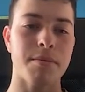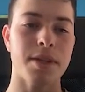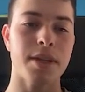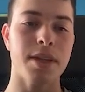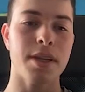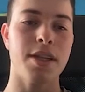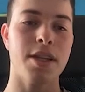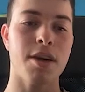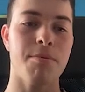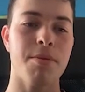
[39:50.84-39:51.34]

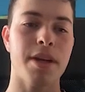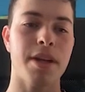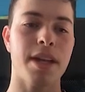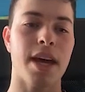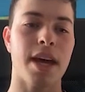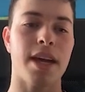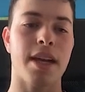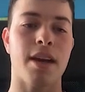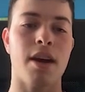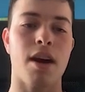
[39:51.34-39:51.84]
something
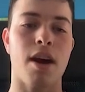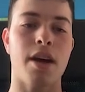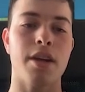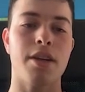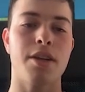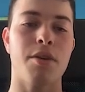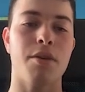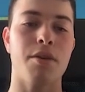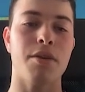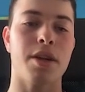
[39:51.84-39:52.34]
that God
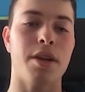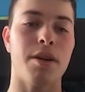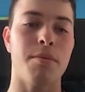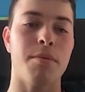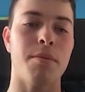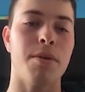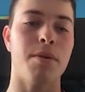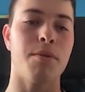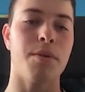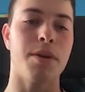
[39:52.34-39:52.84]
told
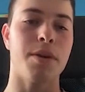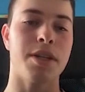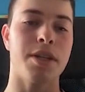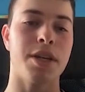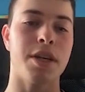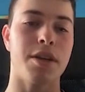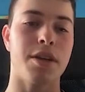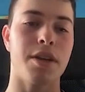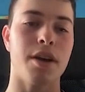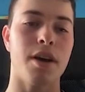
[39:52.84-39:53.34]
him was
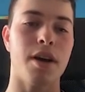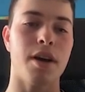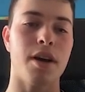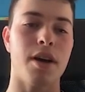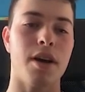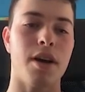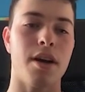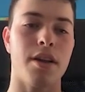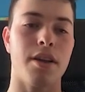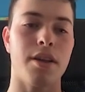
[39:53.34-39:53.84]
near
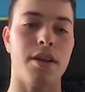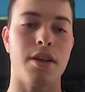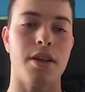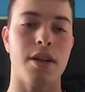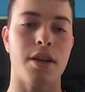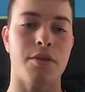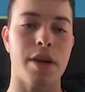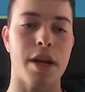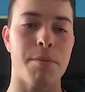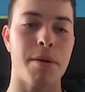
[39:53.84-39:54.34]
the
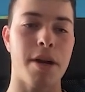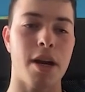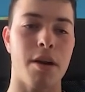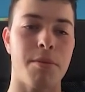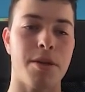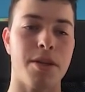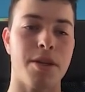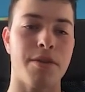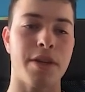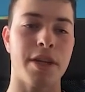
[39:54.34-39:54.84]
Great
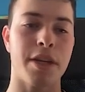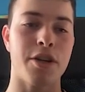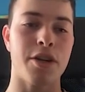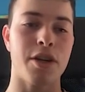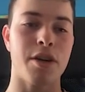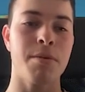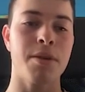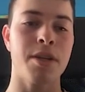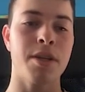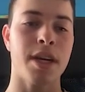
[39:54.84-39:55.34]
Pyramids of
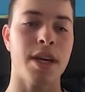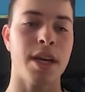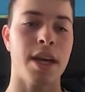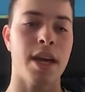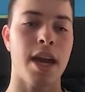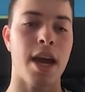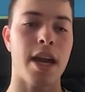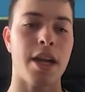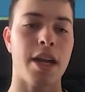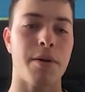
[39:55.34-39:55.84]
Egypt,
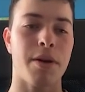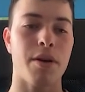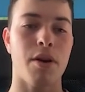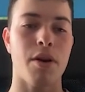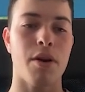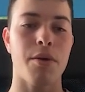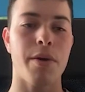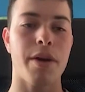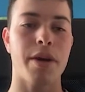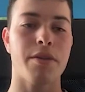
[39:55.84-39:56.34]
and he went
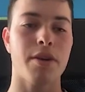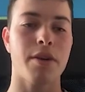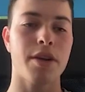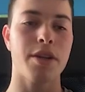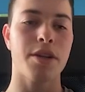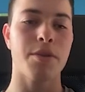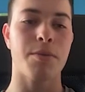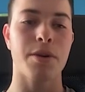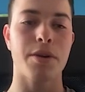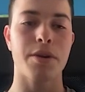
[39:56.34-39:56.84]
all the way across
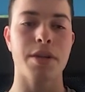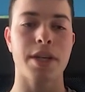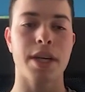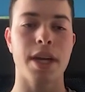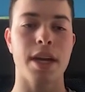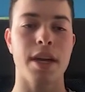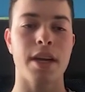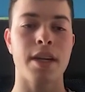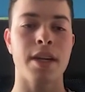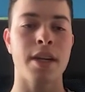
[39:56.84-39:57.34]
the world to
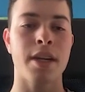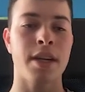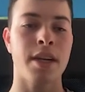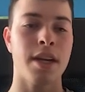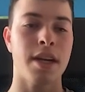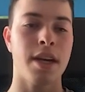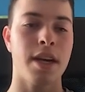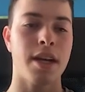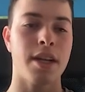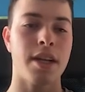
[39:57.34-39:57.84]
get it.
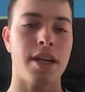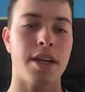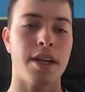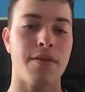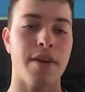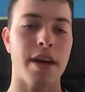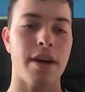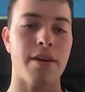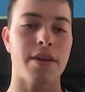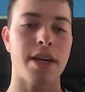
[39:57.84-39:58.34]
And then he
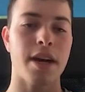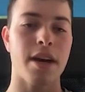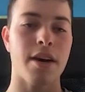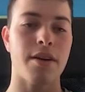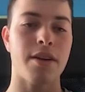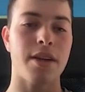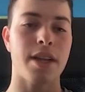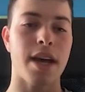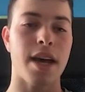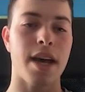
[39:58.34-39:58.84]
found
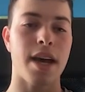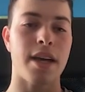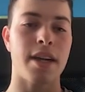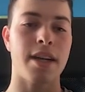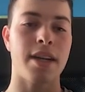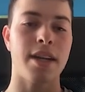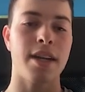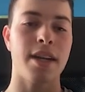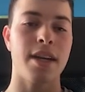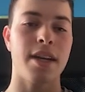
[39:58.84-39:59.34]
out
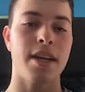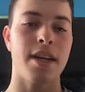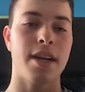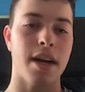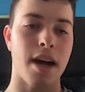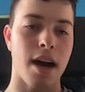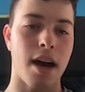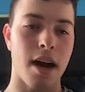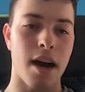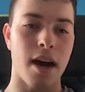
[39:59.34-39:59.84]
that
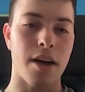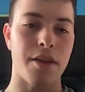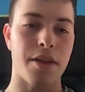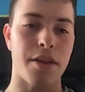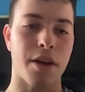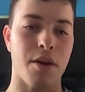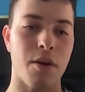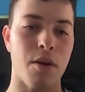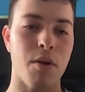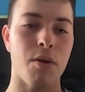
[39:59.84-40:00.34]
the
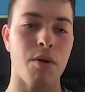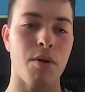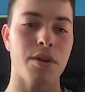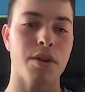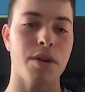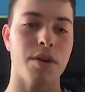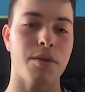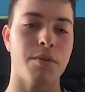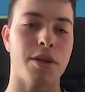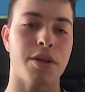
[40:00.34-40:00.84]

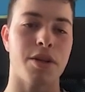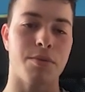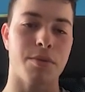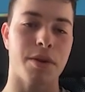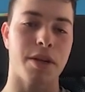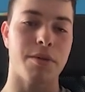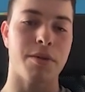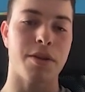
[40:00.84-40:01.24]
gold, which is what he was